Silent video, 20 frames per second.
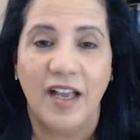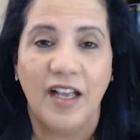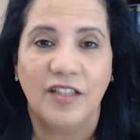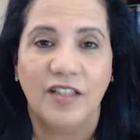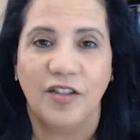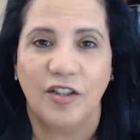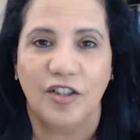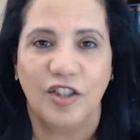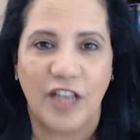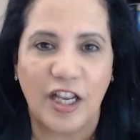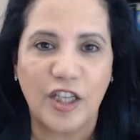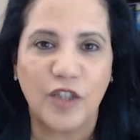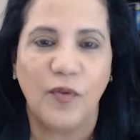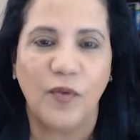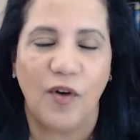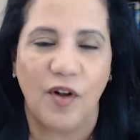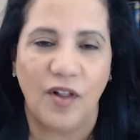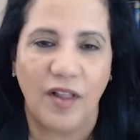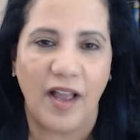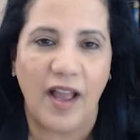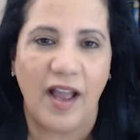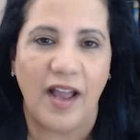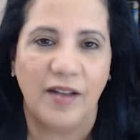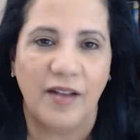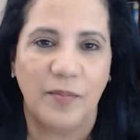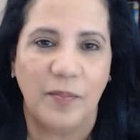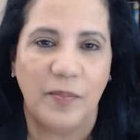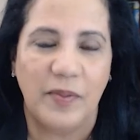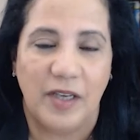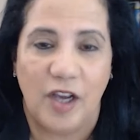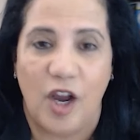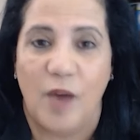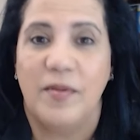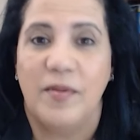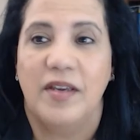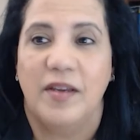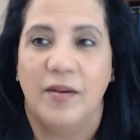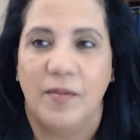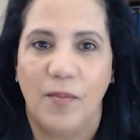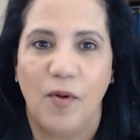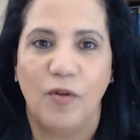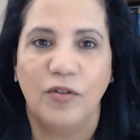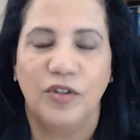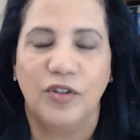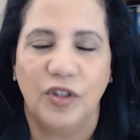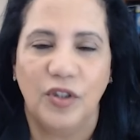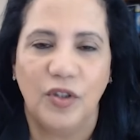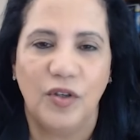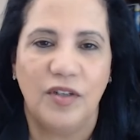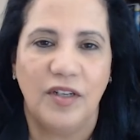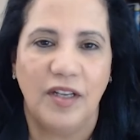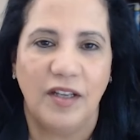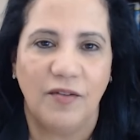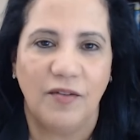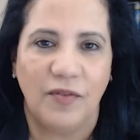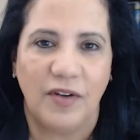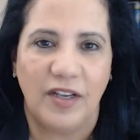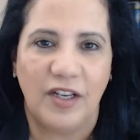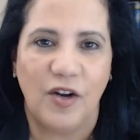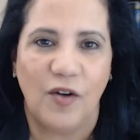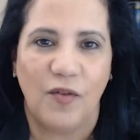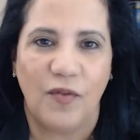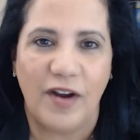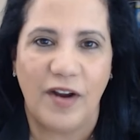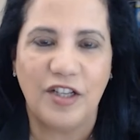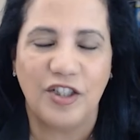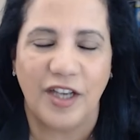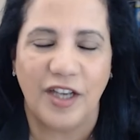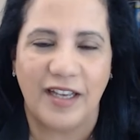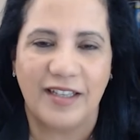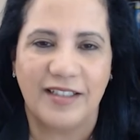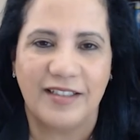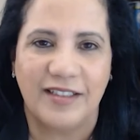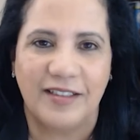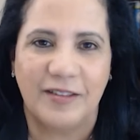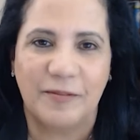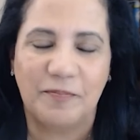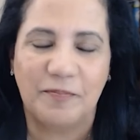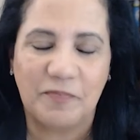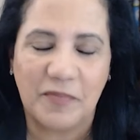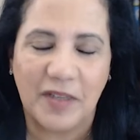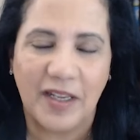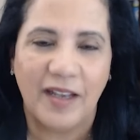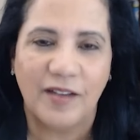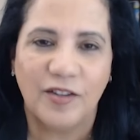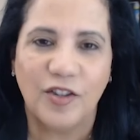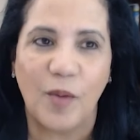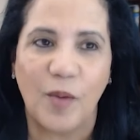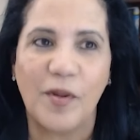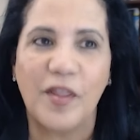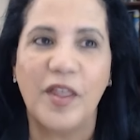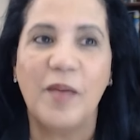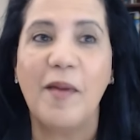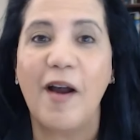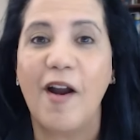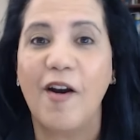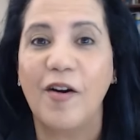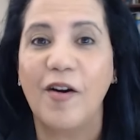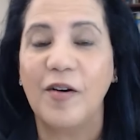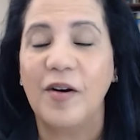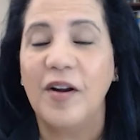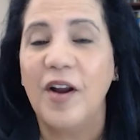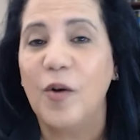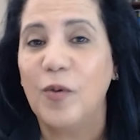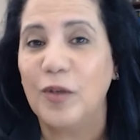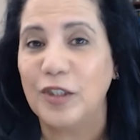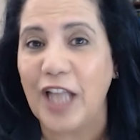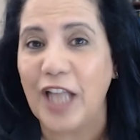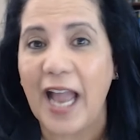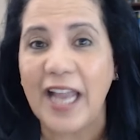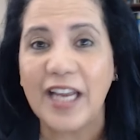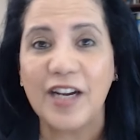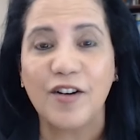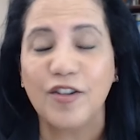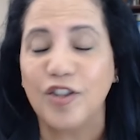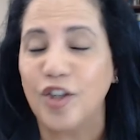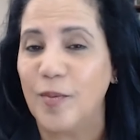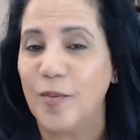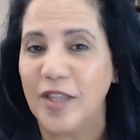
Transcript: successful at becoming a multi-unit you know franchise and some of them are retired some